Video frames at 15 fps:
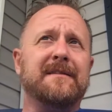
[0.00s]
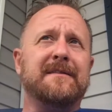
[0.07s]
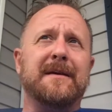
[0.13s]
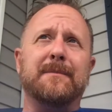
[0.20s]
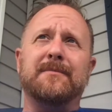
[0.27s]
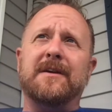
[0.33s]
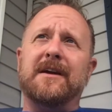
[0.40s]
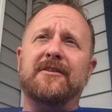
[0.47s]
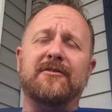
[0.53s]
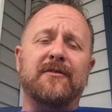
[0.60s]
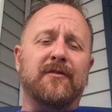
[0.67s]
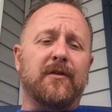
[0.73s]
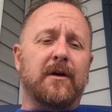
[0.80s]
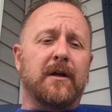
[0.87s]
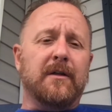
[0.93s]
a temptation
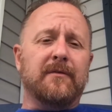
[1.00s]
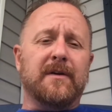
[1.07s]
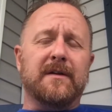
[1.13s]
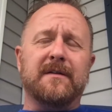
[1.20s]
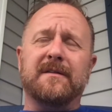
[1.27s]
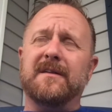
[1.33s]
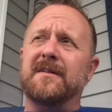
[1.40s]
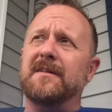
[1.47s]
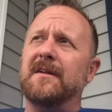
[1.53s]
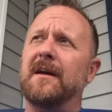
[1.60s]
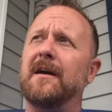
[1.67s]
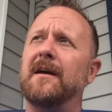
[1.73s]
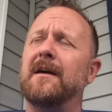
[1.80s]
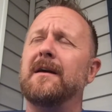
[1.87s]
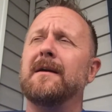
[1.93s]
for all of us to
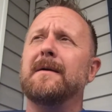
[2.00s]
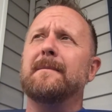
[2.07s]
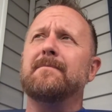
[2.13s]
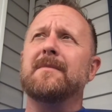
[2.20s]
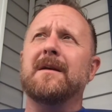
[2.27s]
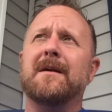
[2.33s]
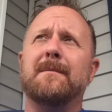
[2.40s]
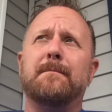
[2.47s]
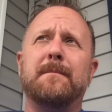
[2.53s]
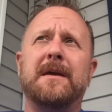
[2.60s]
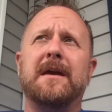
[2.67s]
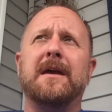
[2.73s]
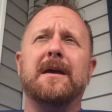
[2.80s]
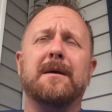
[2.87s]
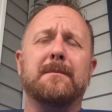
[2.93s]
say,
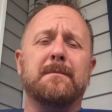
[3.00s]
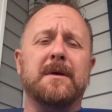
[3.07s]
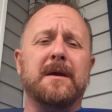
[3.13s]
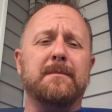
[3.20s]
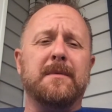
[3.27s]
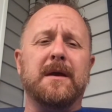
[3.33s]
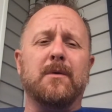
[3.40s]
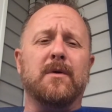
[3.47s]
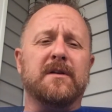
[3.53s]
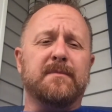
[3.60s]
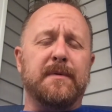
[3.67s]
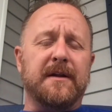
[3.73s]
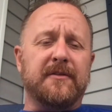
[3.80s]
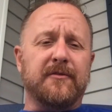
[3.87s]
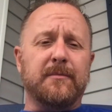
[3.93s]
me, me, me, what's
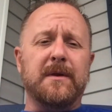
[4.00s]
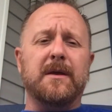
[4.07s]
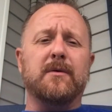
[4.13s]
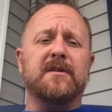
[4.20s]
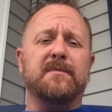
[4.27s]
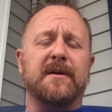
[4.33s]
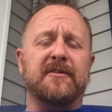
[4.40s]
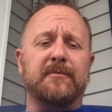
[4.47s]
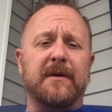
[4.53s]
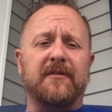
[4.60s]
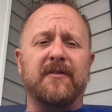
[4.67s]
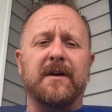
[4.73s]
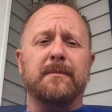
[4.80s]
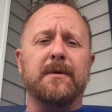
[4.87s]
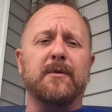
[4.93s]
best for me, what's best for my
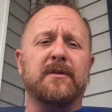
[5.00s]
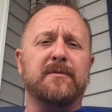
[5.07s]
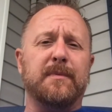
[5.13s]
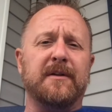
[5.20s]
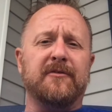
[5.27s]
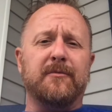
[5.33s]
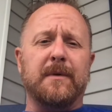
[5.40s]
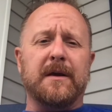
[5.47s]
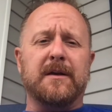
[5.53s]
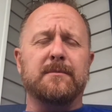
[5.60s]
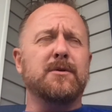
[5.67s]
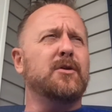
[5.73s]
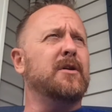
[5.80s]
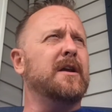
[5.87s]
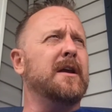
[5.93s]
family, what's best for my
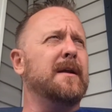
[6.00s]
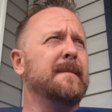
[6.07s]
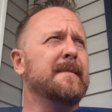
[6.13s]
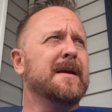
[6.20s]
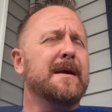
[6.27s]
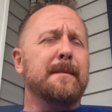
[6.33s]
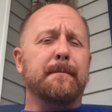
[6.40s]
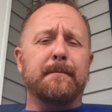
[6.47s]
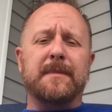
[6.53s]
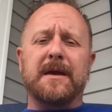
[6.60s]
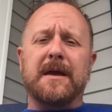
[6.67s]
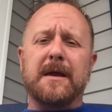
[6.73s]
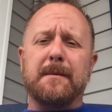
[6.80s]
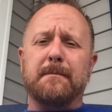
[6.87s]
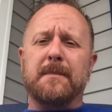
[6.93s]
community,
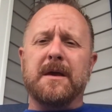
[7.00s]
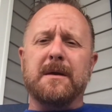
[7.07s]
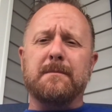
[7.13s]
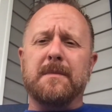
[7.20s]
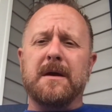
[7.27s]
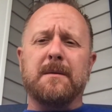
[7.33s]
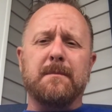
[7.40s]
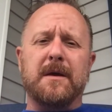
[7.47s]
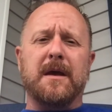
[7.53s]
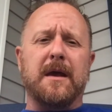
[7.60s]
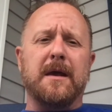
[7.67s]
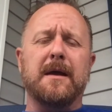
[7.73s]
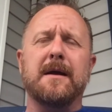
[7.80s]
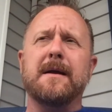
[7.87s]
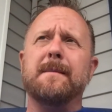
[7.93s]
me, me, me,
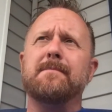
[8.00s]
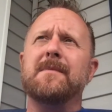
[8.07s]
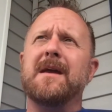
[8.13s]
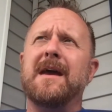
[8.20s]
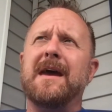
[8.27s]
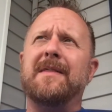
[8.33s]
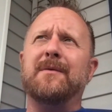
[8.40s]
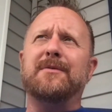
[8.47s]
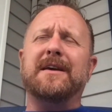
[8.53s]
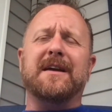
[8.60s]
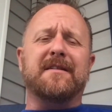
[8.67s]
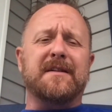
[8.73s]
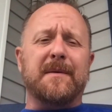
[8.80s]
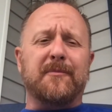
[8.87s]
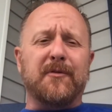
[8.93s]
me. And then we take
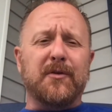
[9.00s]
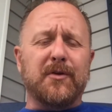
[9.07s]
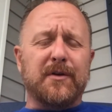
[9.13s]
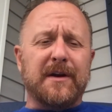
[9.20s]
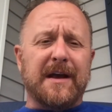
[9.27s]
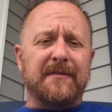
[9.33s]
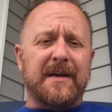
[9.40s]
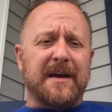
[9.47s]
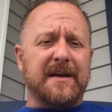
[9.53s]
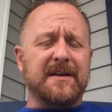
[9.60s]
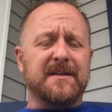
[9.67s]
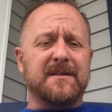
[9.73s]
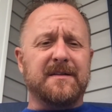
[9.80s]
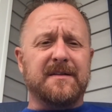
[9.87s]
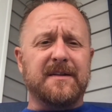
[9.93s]
a step further and have that
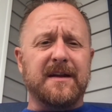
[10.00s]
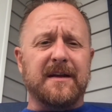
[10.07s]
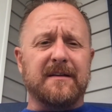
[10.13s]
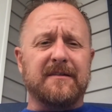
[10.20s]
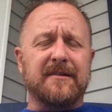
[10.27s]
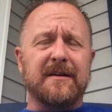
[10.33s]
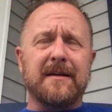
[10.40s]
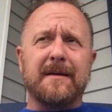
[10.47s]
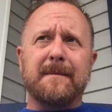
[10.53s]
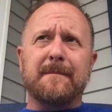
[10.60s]
conceit.